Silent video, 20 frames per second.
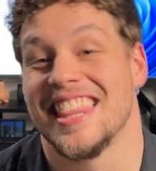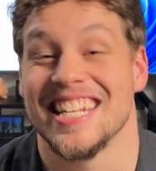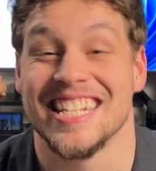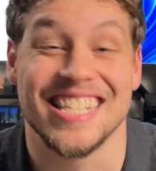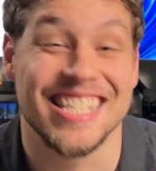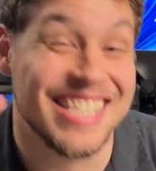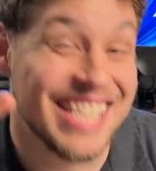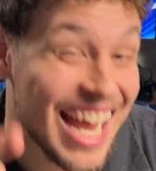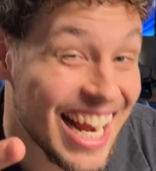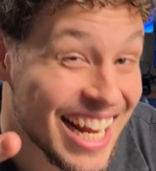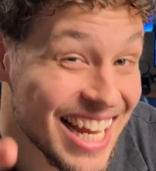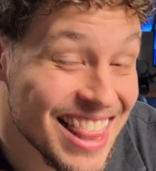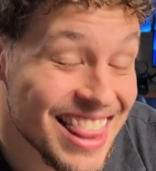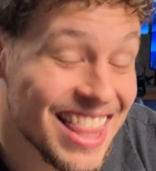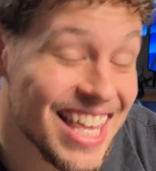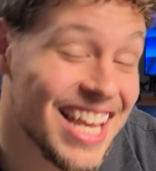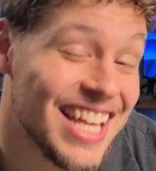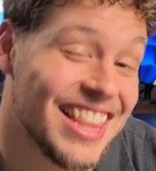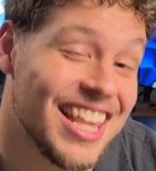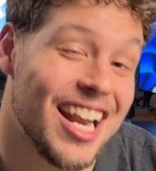The second
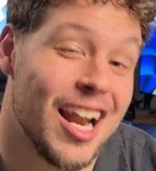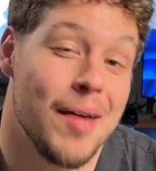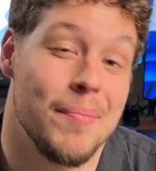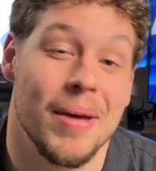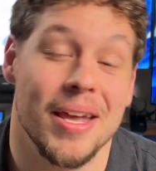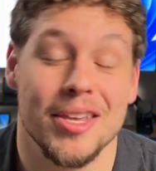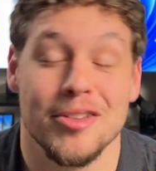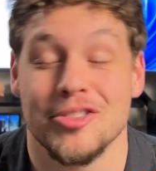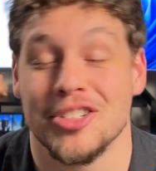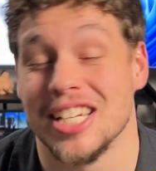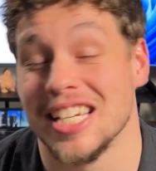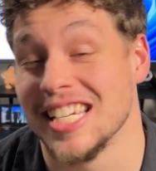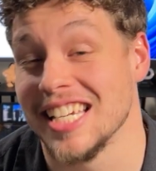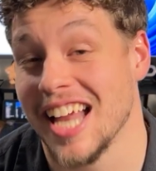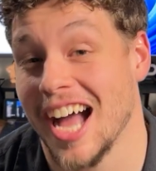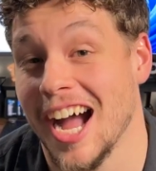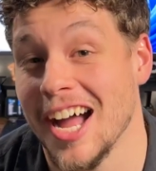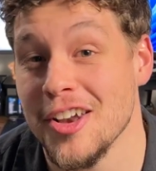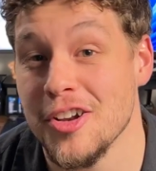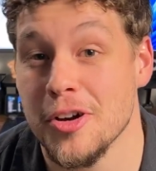thing that I bet you did
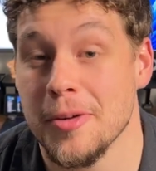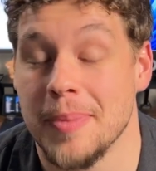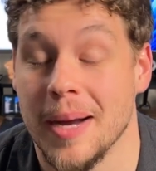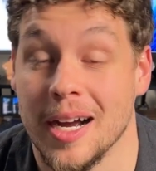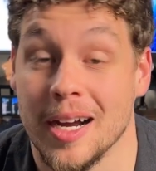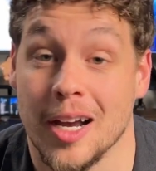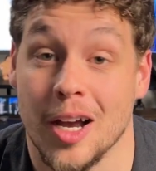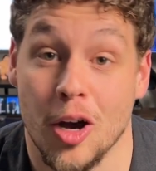not know about